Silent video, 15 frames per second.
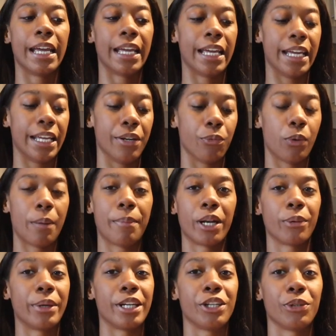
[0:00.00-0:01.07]
and what
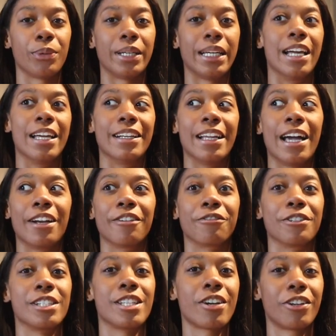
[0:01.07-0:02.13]
better way to do it than at a
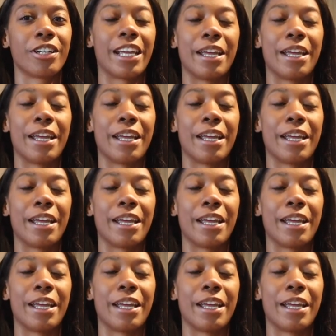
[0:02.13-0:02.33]
free soccer